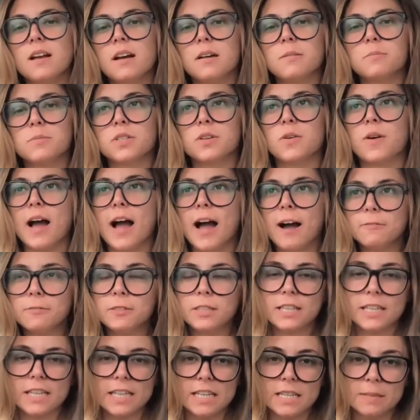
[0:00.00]
So after
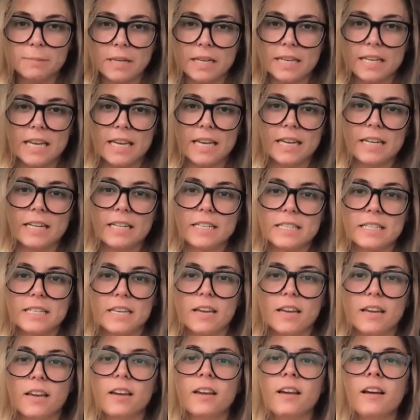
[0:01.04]
getting my candidacy,